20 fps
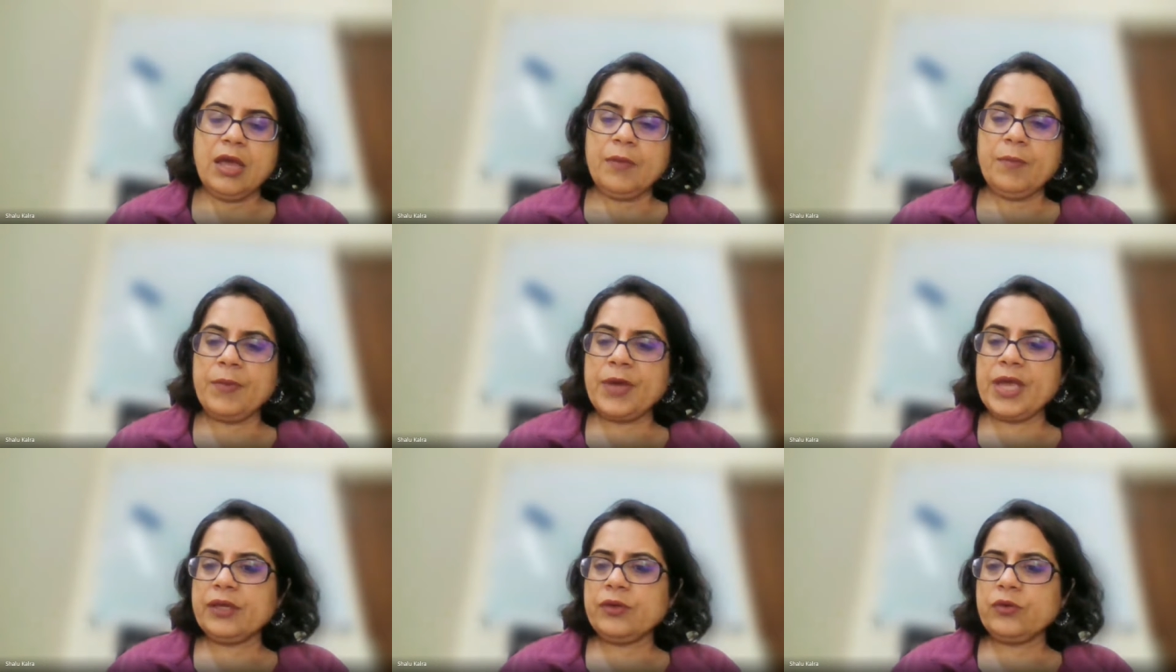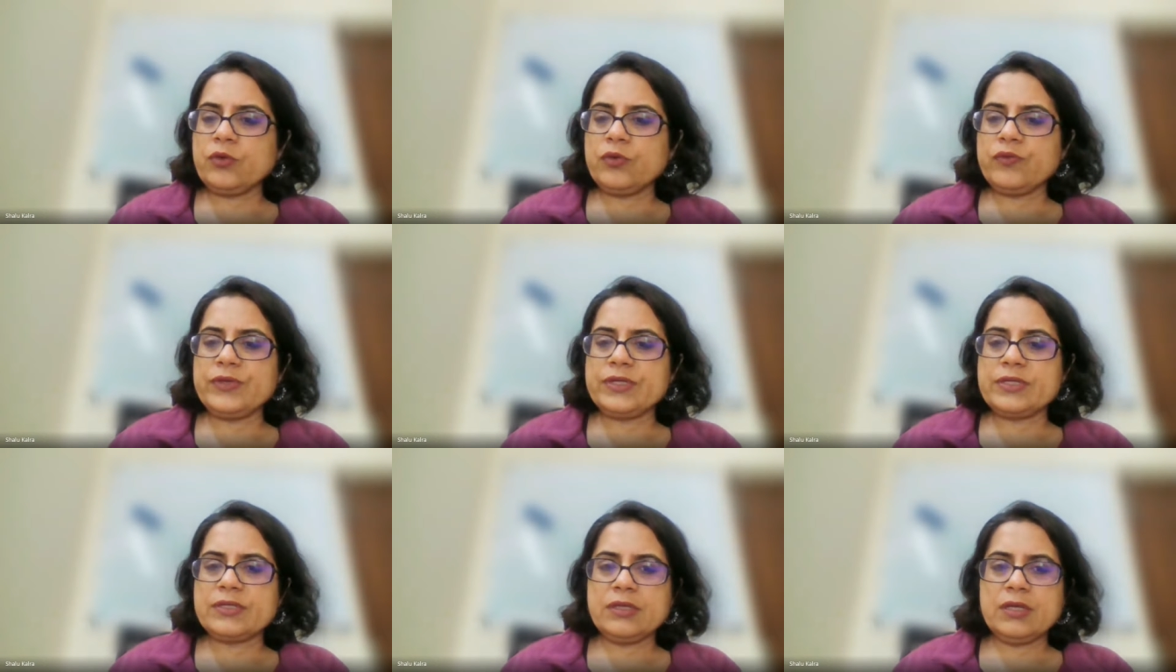micro
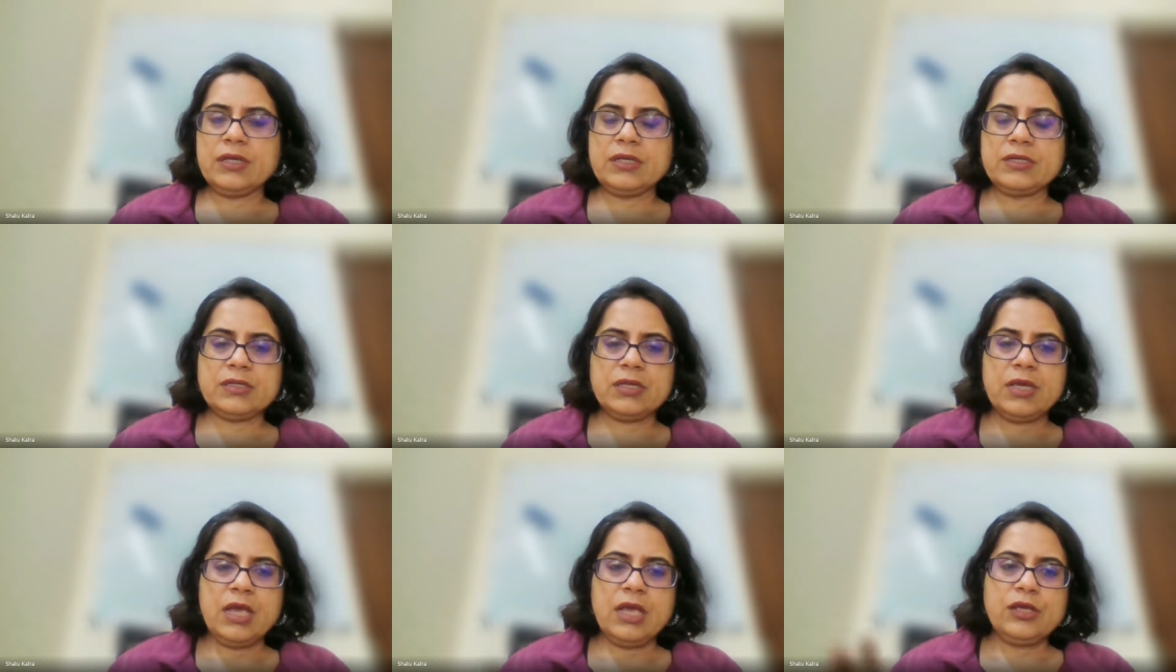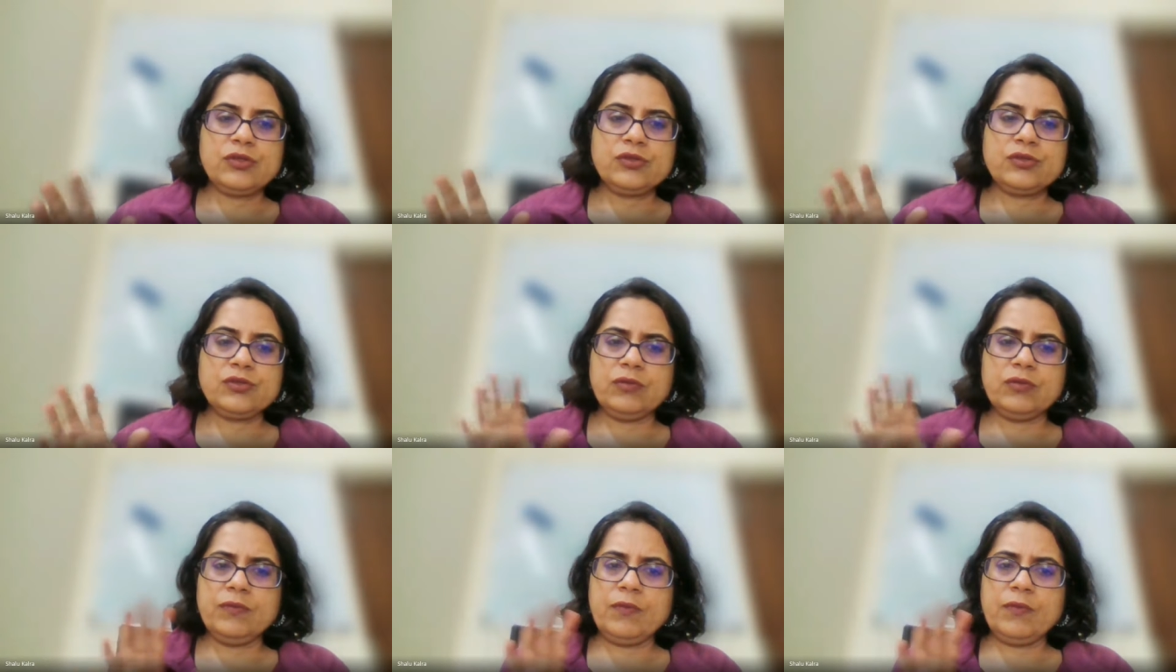VCs.
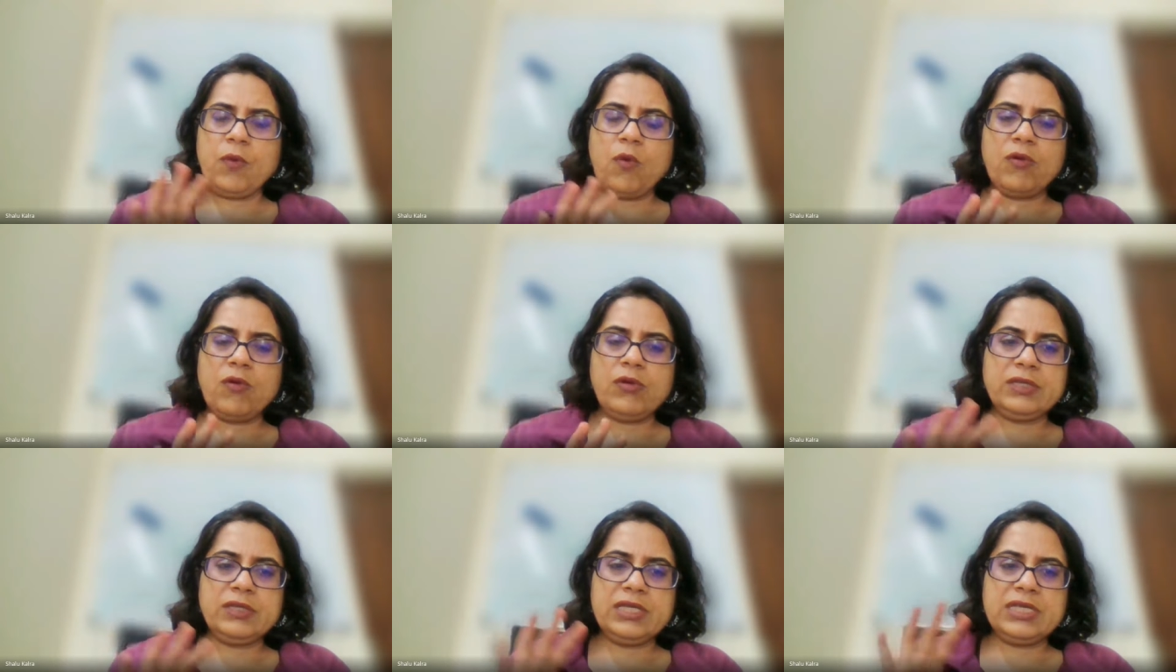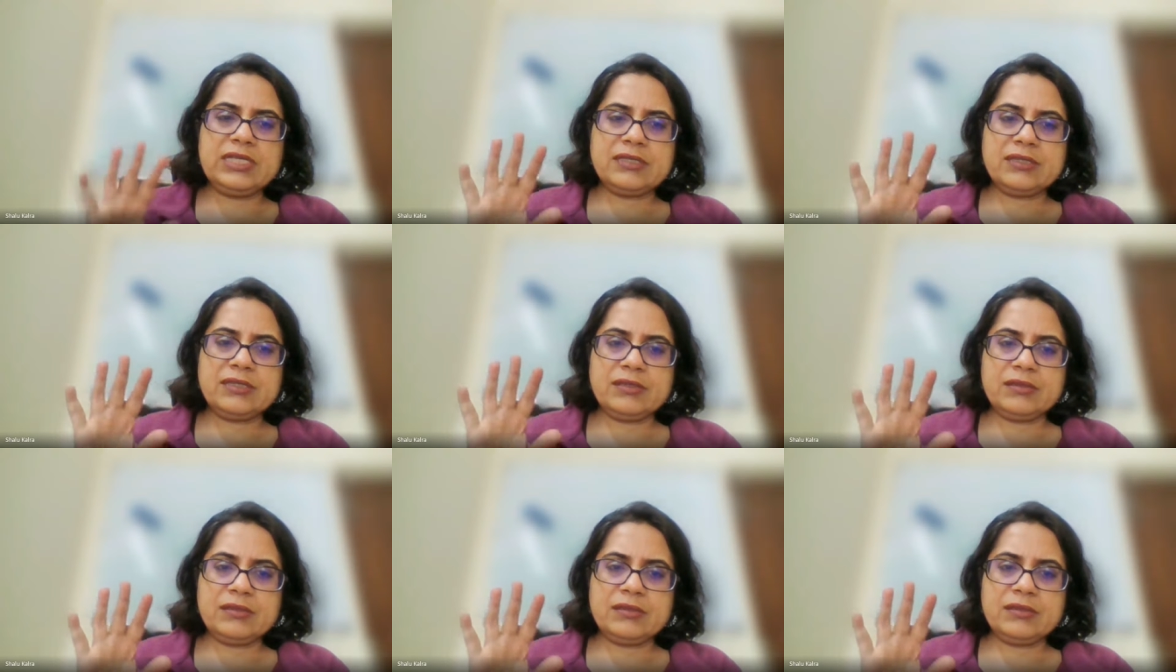So all these